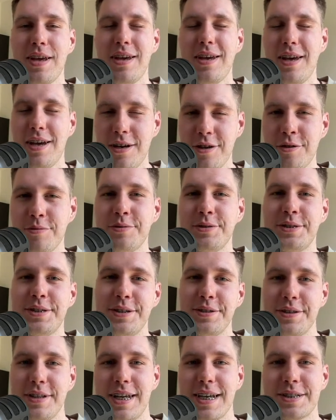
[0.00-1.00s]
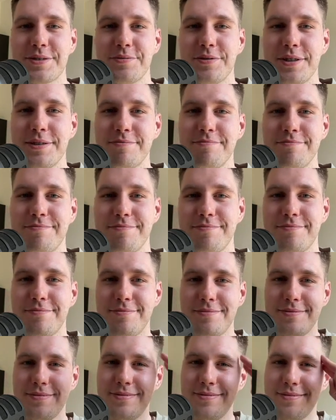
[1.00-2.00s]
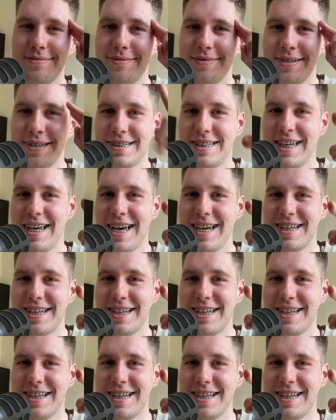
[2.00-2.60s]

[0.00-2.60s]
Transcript: and I hope to see you in the next one. See ya.